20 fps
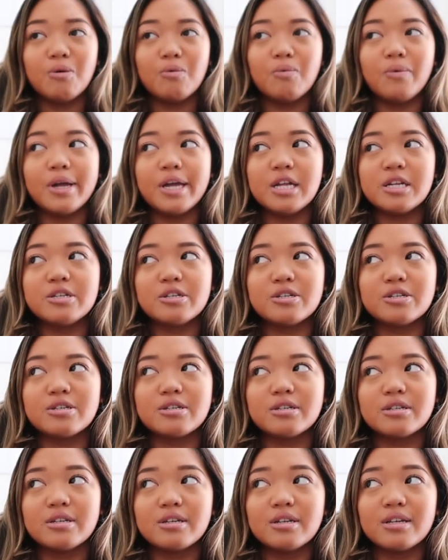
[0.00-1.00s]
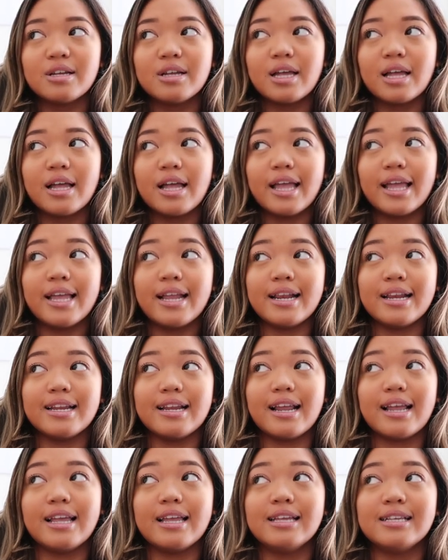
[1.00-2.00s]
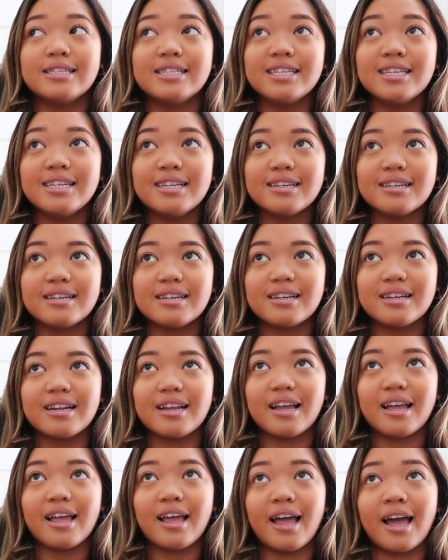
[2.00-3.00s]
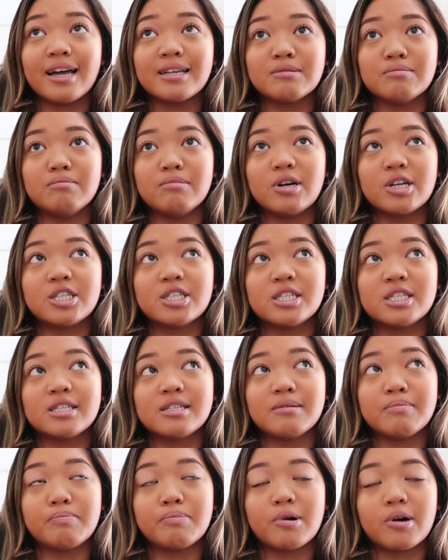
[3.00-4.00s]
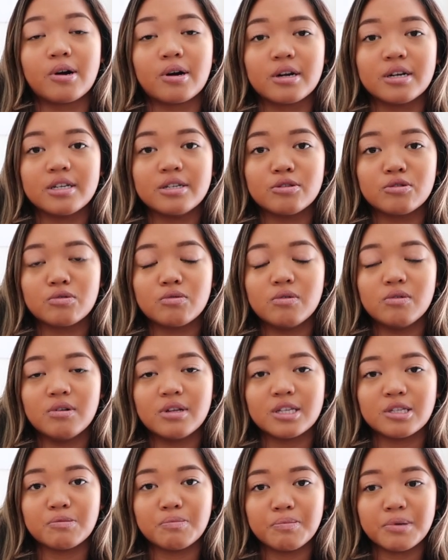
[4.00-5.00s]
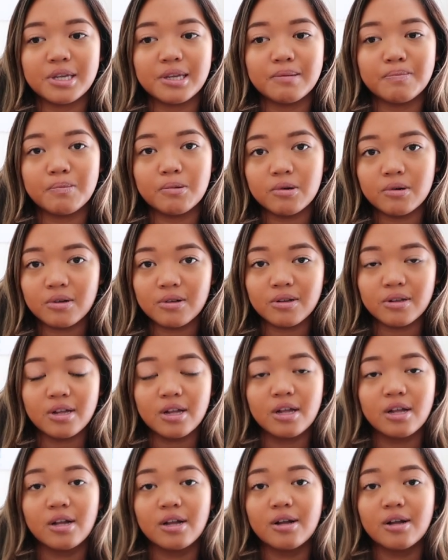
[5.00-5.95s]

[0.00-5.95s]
which it isn't as much as a party school as people